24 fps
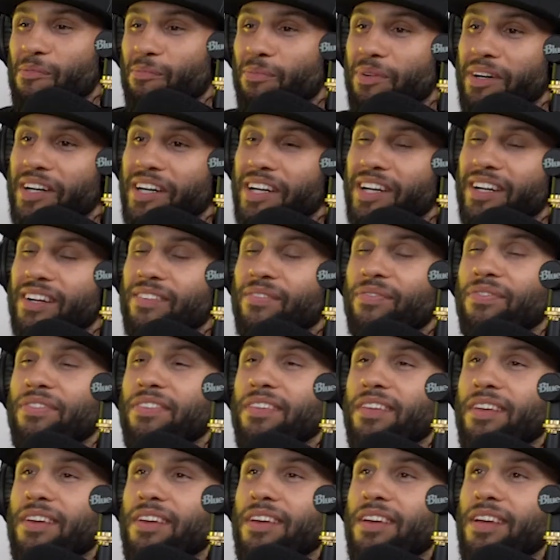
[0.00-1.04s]
But
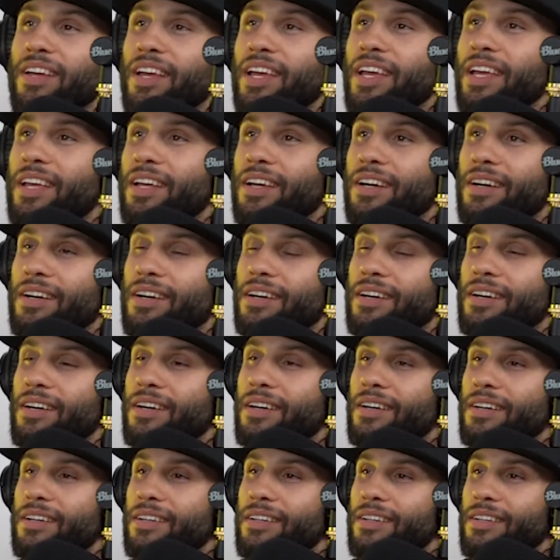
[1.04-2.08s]
he
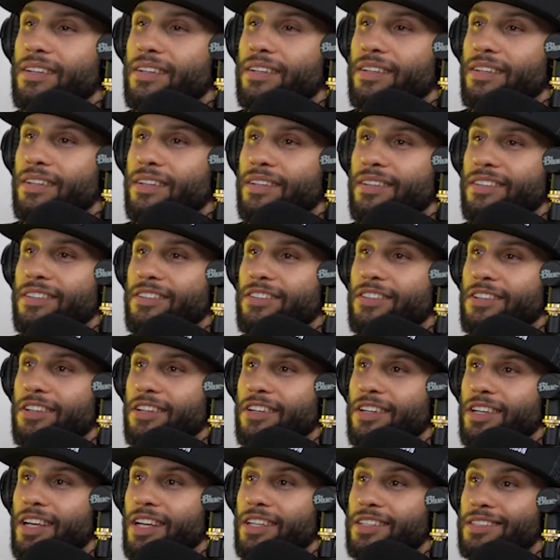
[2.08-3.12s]
looked good
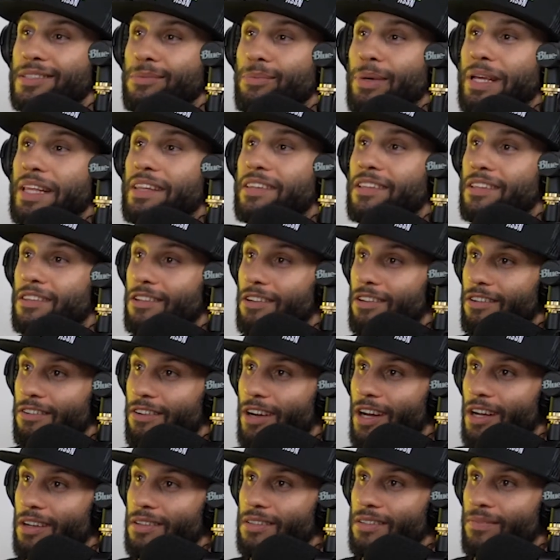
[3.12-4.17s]
against Zabit the 3rd
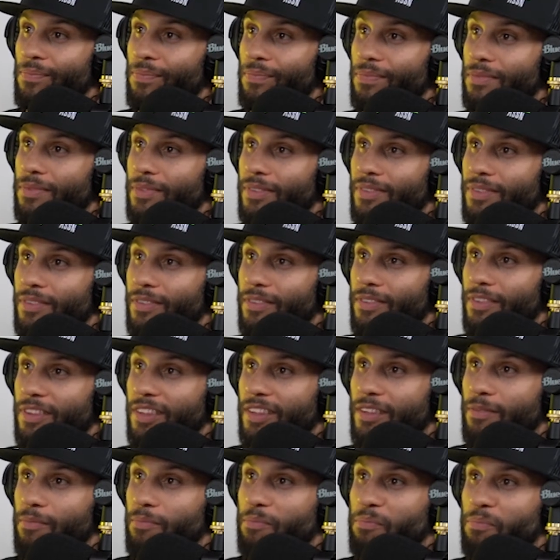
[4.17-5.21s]
round.
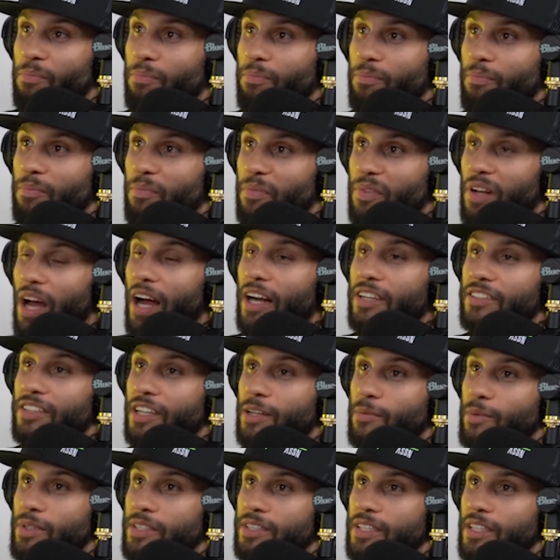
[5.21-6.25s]
Knocked Jeremy
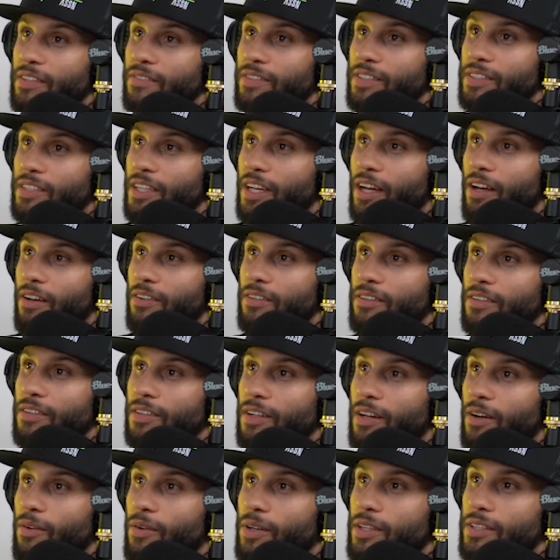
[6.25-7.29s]
Stevens out.
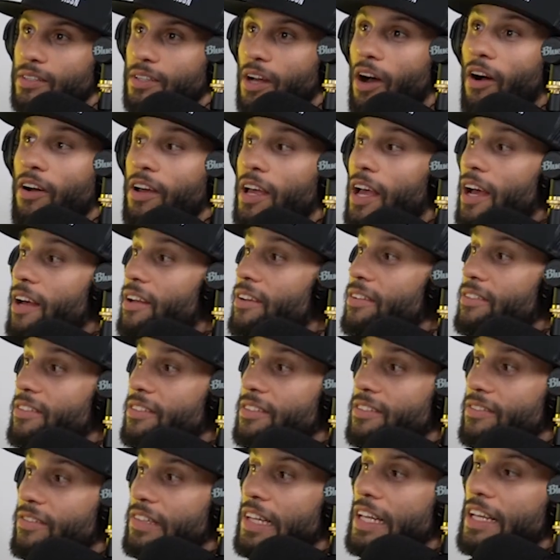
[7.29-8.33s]

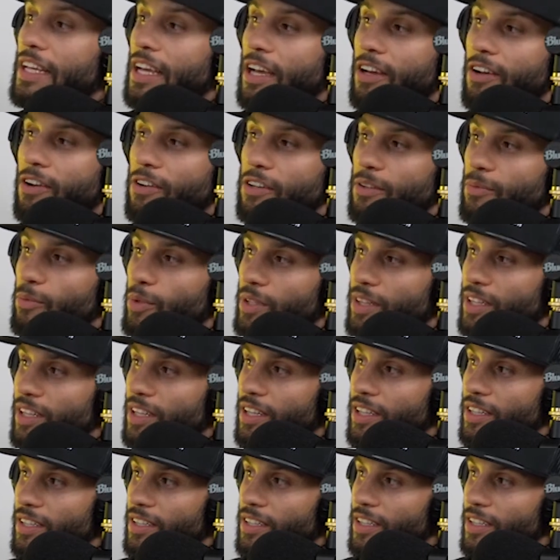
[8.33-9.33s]
TKO'd him with that.